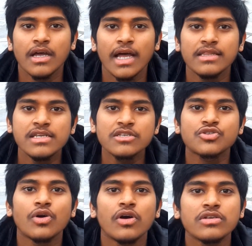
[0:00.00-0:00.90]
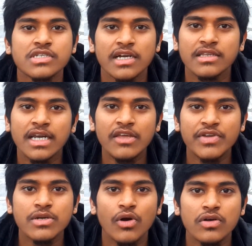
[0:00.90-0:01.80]
and these costs are the
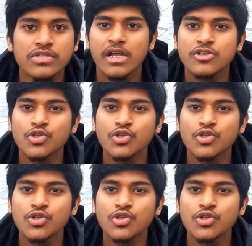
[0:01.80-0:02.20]
living cost.